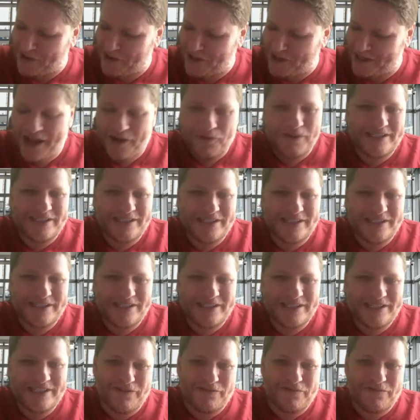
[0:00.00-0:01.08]
which
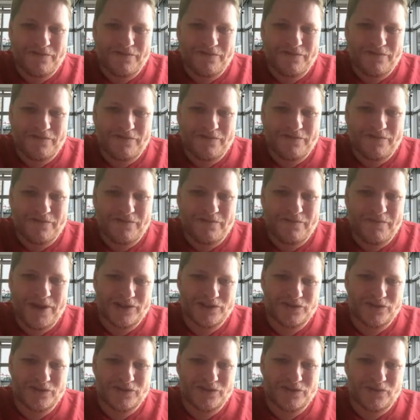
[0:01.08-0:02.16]
kind of mirrors
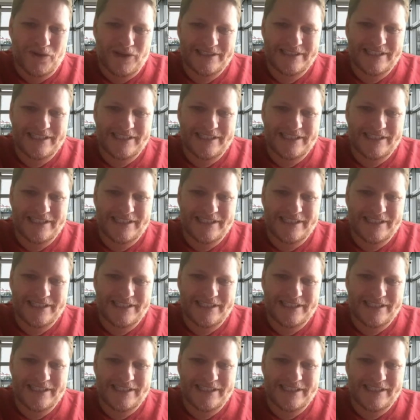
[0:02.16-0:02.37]
what's